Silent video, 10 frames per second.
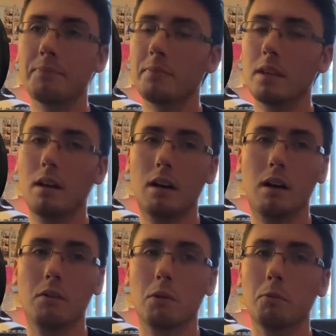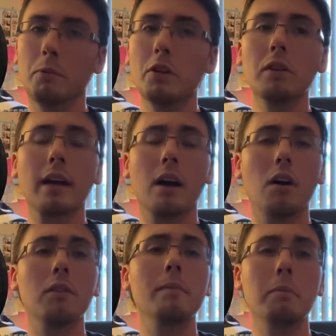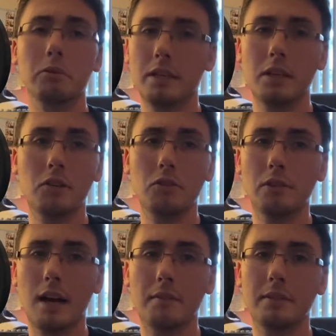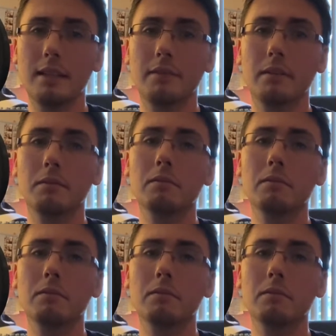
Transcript: or when you look at other people's EQ graphs, even,